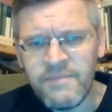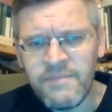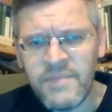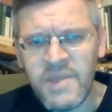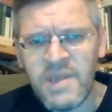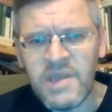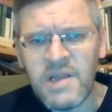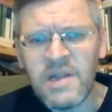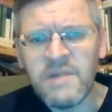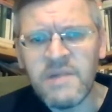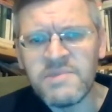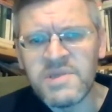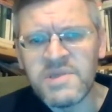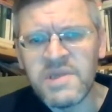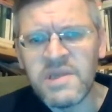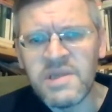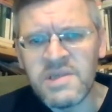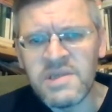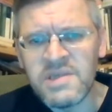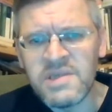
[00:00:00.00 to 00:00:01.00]
He glimpsed
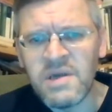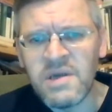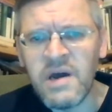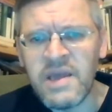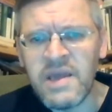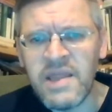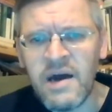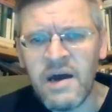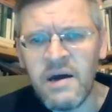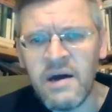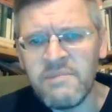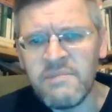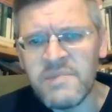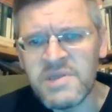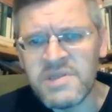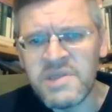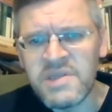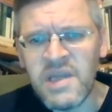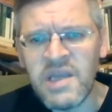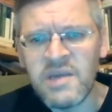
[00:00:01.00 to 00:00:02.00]
in its eye that
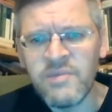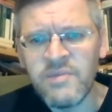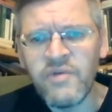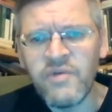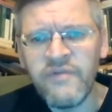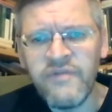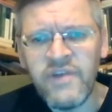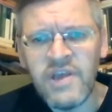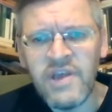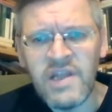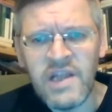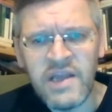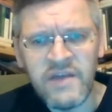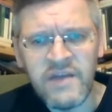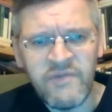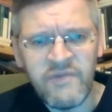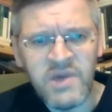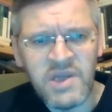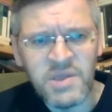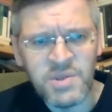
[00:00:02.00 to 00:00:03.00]
unmistakable feeling
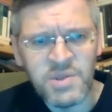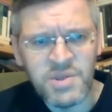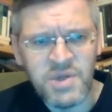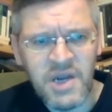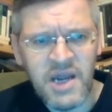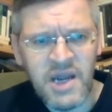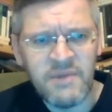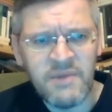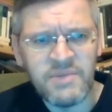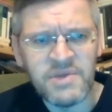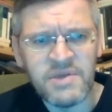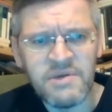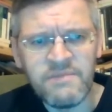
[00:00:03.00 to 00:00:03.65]
of being trapped.